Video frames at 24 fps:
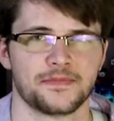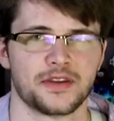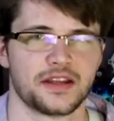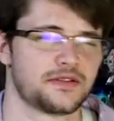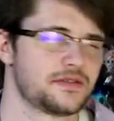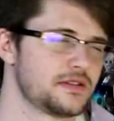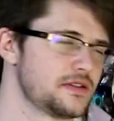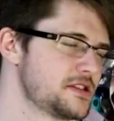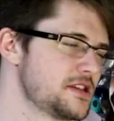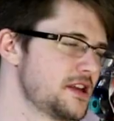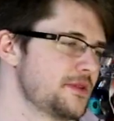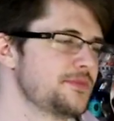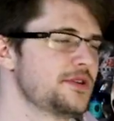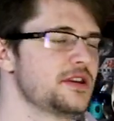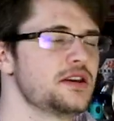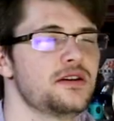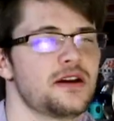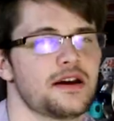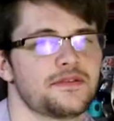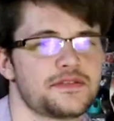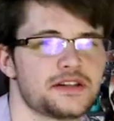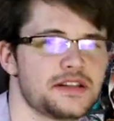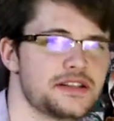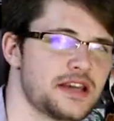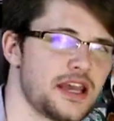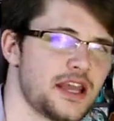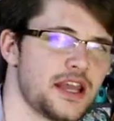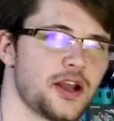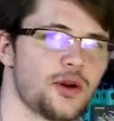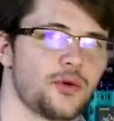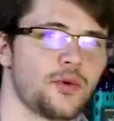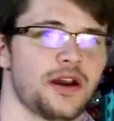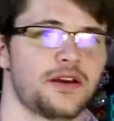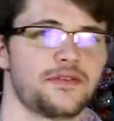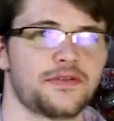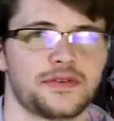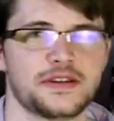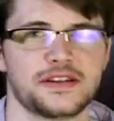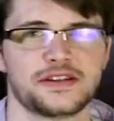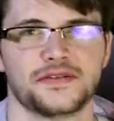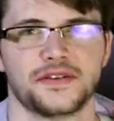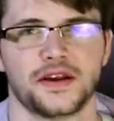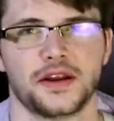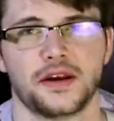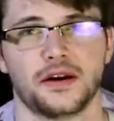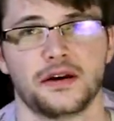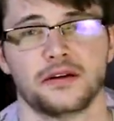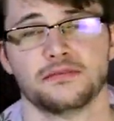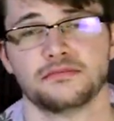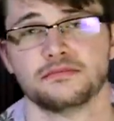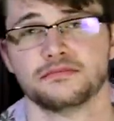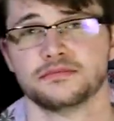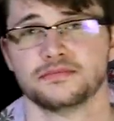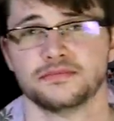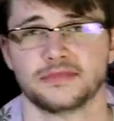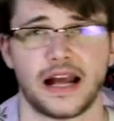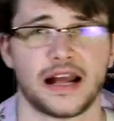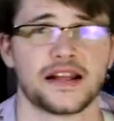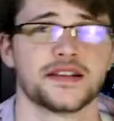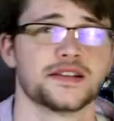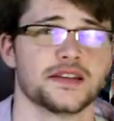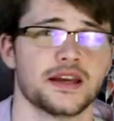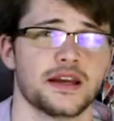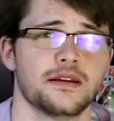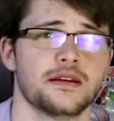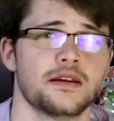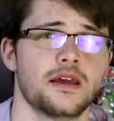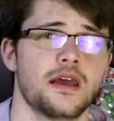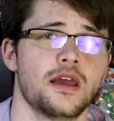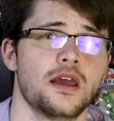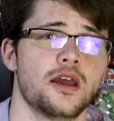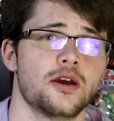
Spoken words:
If there's something you have to take away from this video, that's it.